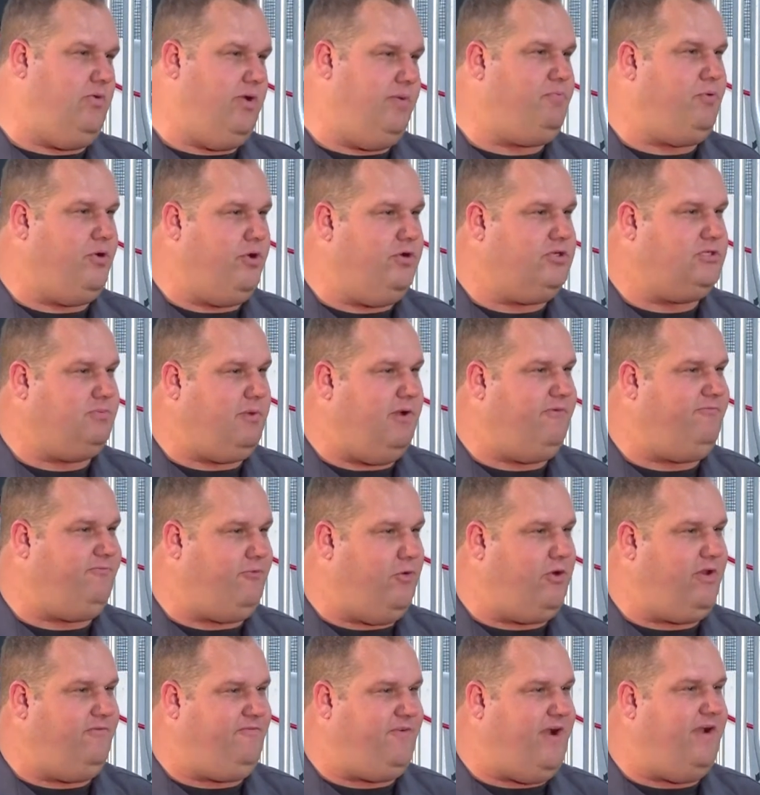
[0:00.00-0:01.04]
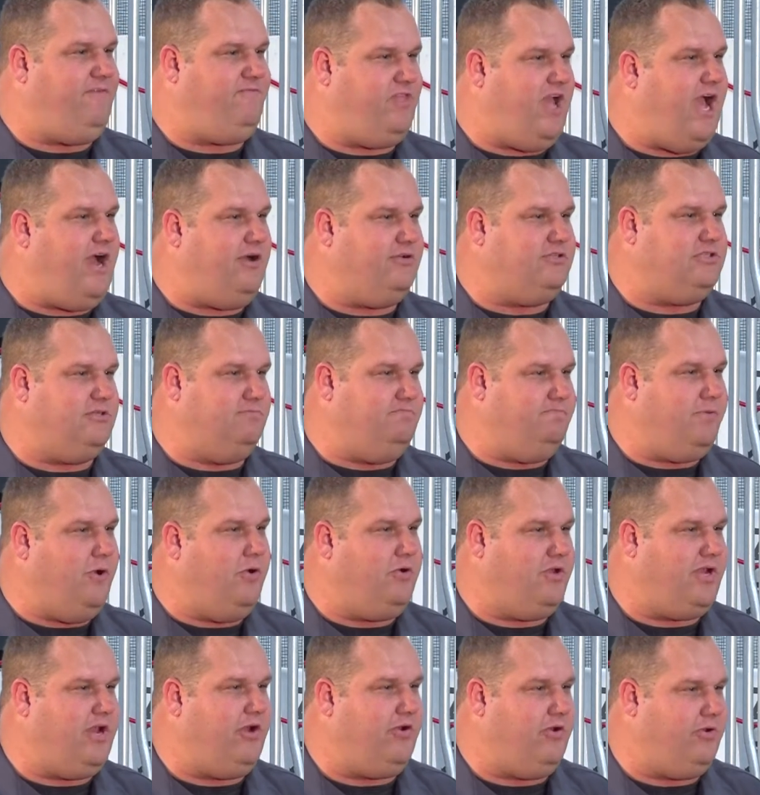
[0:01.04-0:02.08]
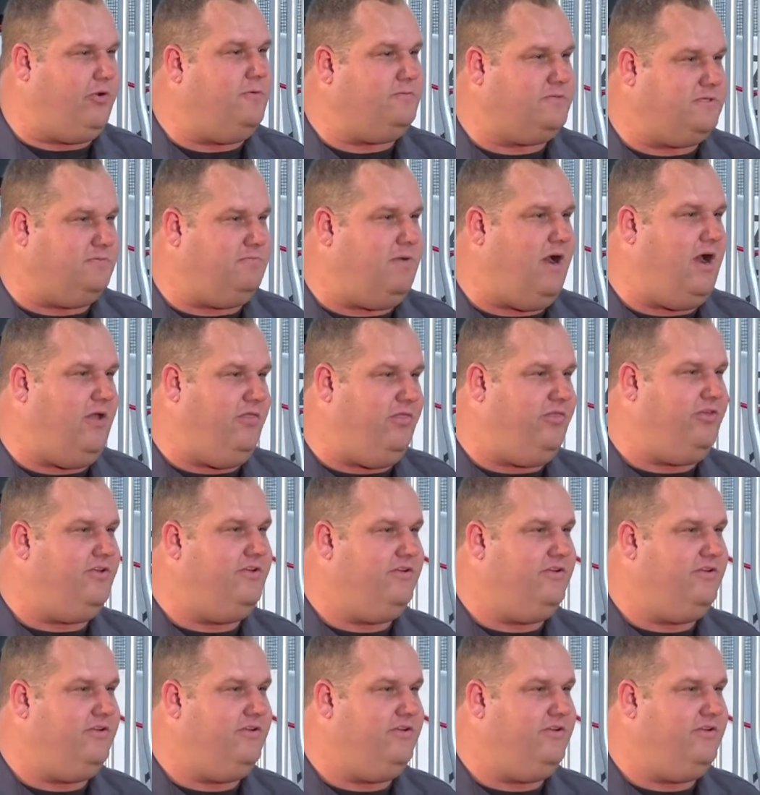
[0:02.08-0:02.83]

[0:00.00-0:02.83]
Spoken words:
we produce about 45,000 bolt carrier groups a month.